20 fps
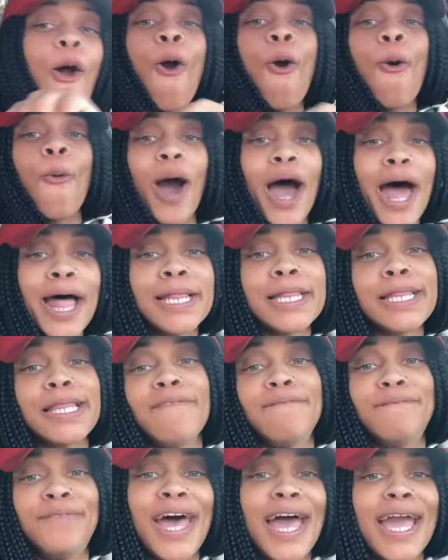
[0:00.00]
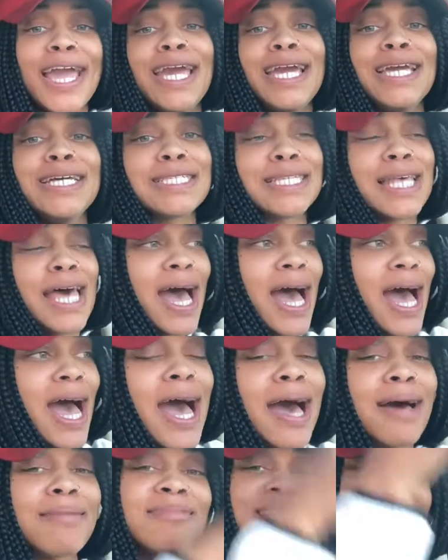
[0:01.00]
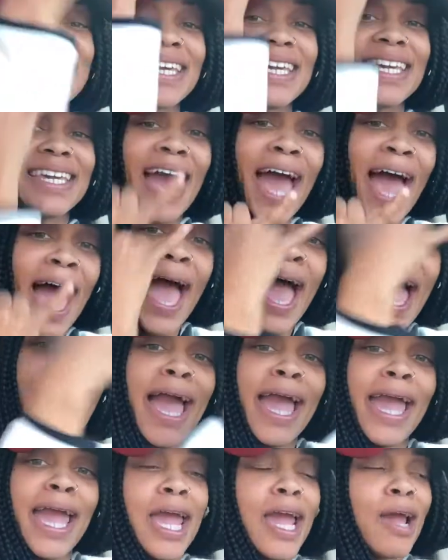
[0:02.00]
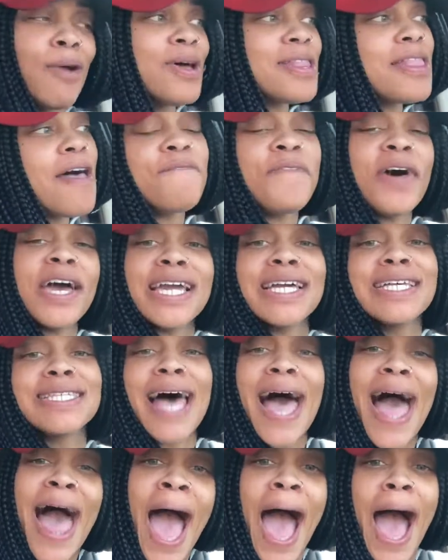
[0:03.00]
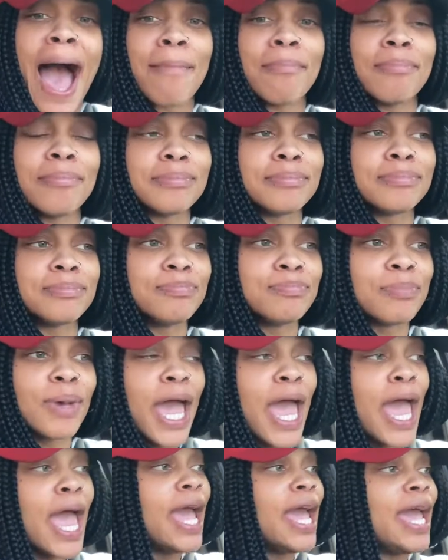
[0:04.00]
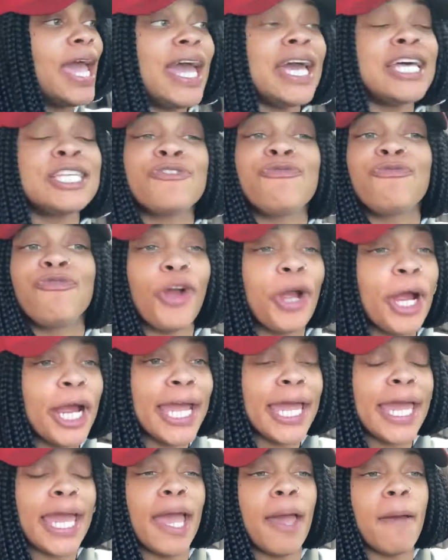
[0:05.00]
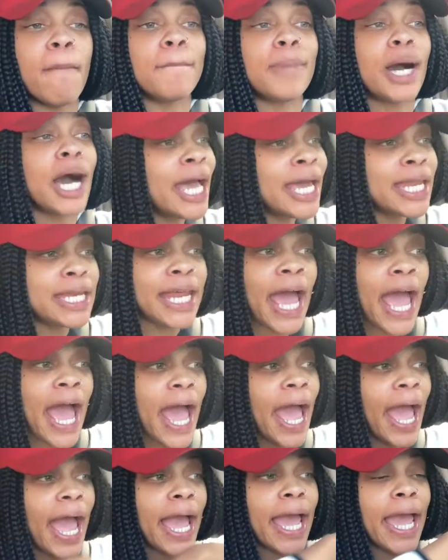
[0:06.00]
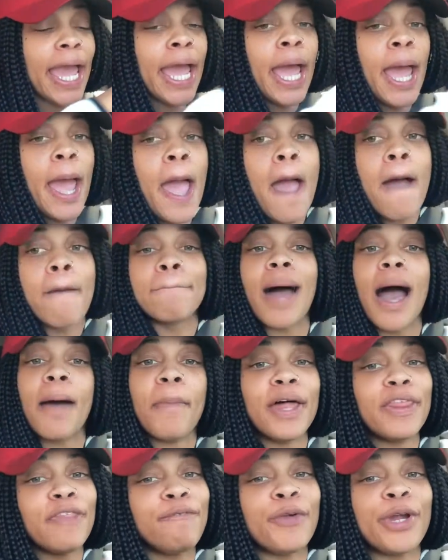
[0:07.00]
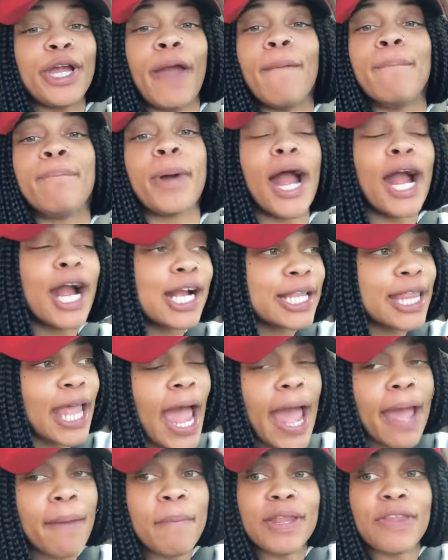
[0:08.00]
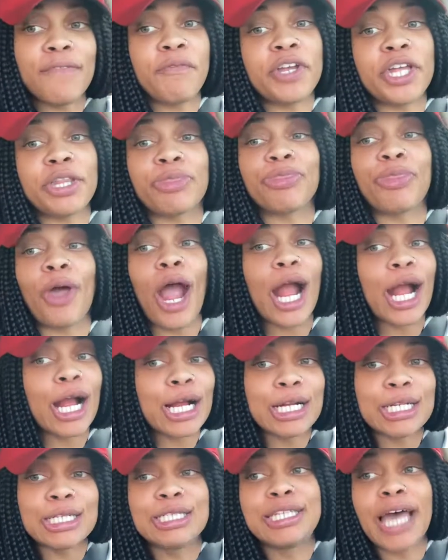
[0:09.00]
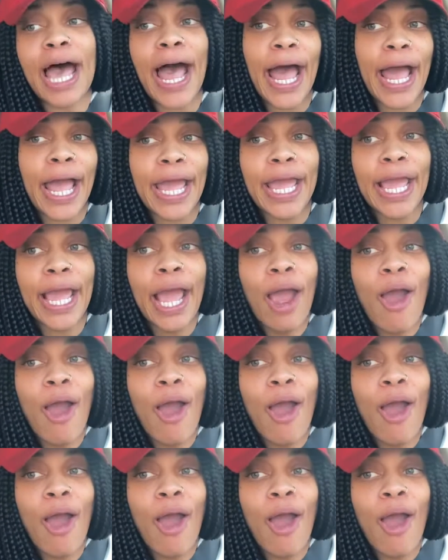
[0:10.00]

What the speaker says: What the fuck is up, gang? What the fuck is up? It's freaking Monday. My motherfucking birthday, motherfucking Thursday.